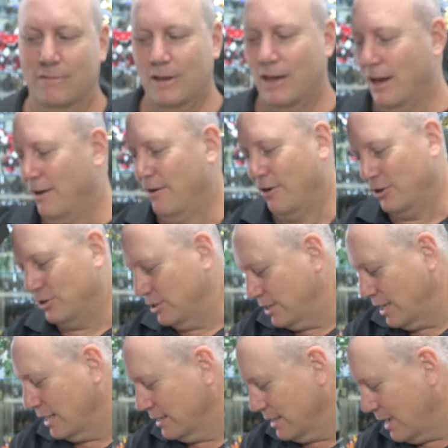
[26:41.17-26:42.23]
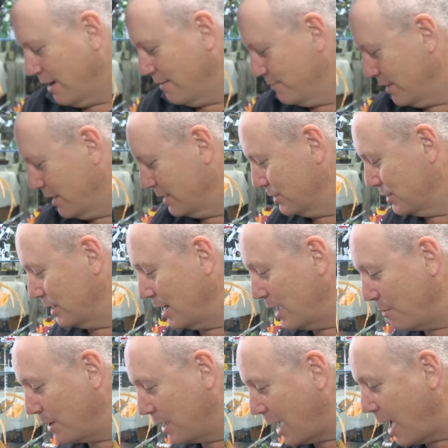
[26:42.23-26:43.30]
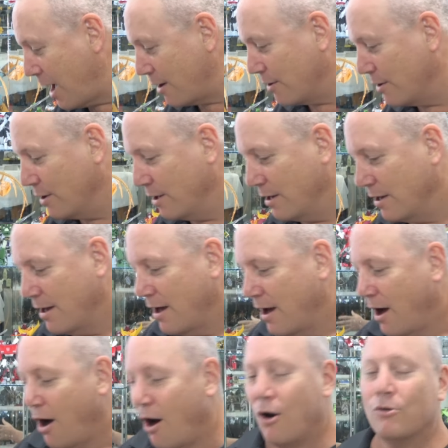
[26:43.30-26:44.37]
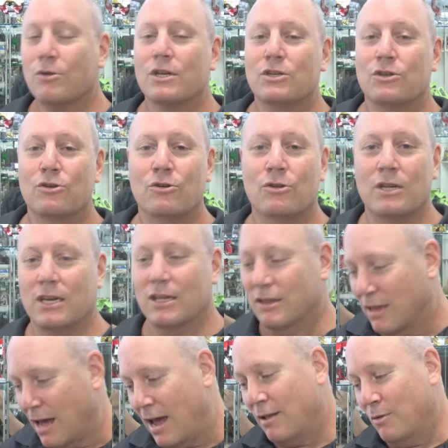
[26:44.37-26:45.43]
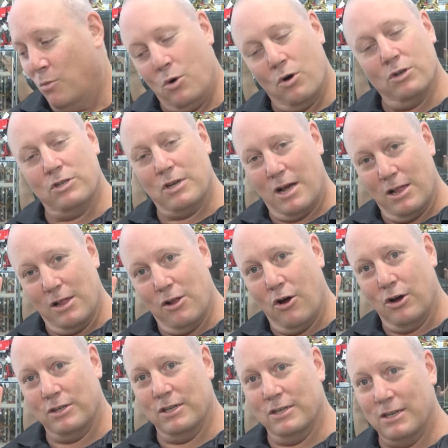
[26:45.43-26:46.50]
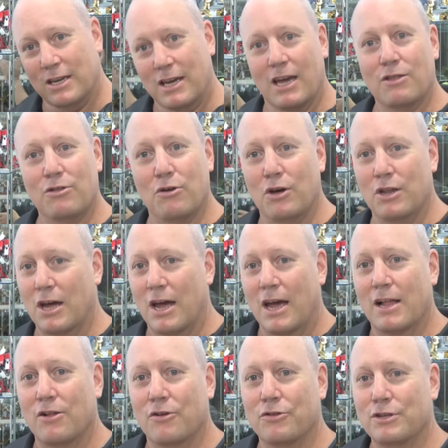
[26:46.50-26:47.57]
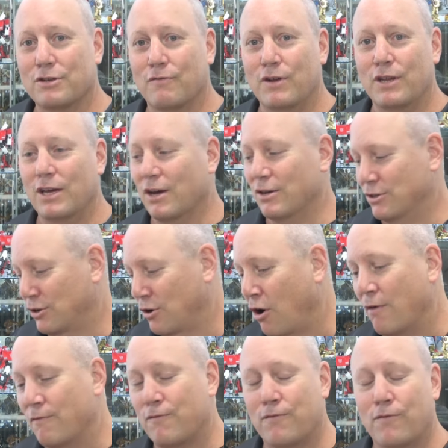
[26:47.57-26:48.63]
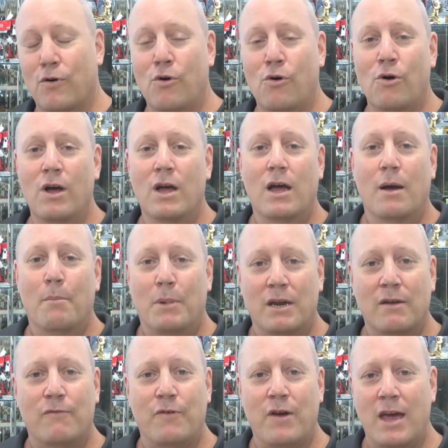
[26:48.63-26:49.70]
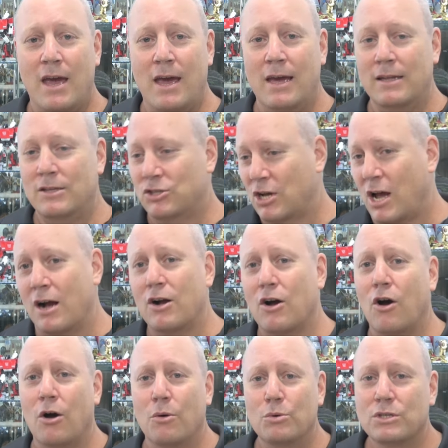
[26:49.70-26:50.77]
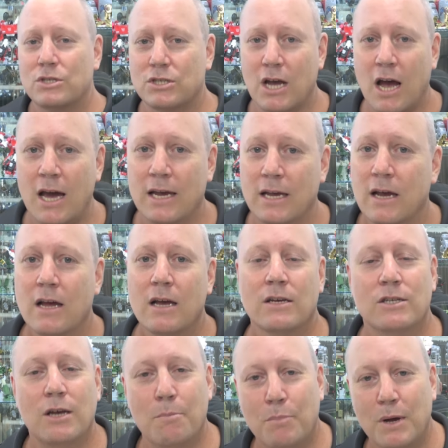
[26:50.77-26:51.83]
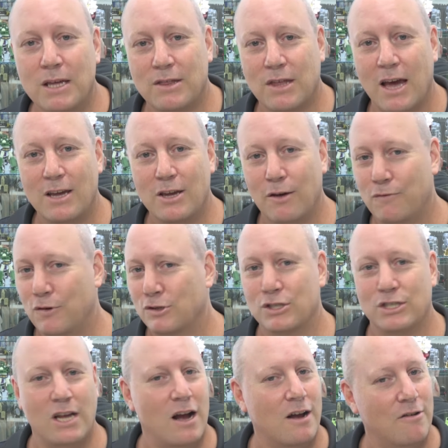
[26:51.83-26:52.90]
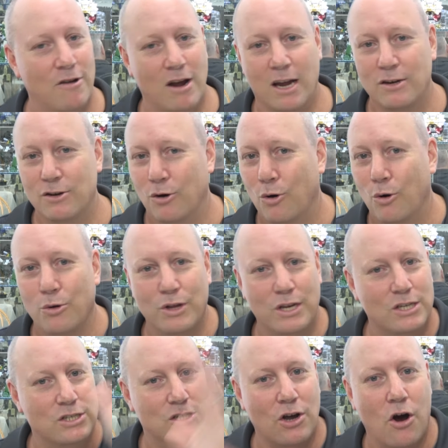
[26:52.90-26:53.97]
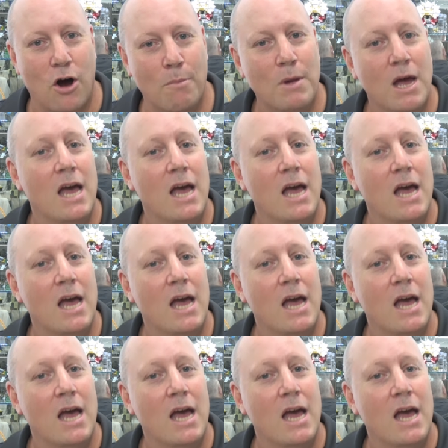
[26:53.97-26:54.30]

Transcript: had to have that. So there we go. Holy dooly, that was a lot to get through. I don't know how long this video's gone for, but a fair chunk, I would say. So big thank you if you stuck around all this time.